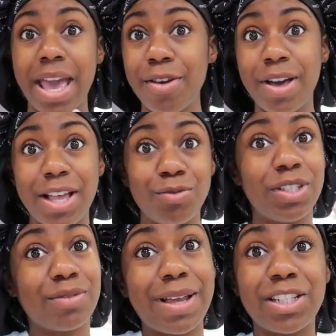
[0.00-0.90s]
yeah, you guys, we're
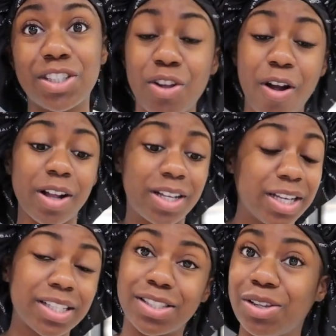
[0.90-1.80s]
just about to start
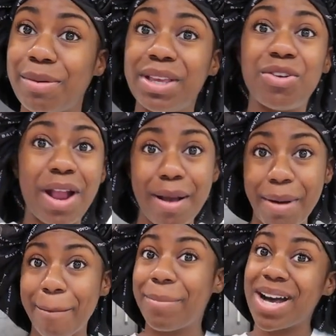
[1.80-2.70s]
cooking. So let me grab my
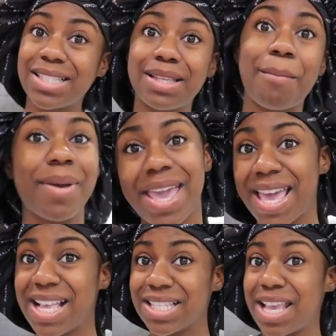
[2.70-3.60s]
pots and
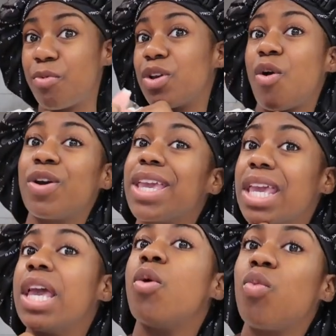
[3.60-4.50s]
pans and we gonna
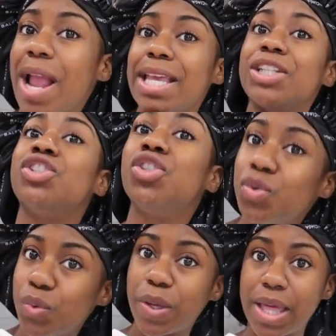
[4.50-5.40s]
get right
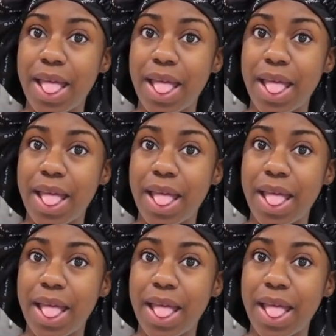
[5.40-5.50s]
into it.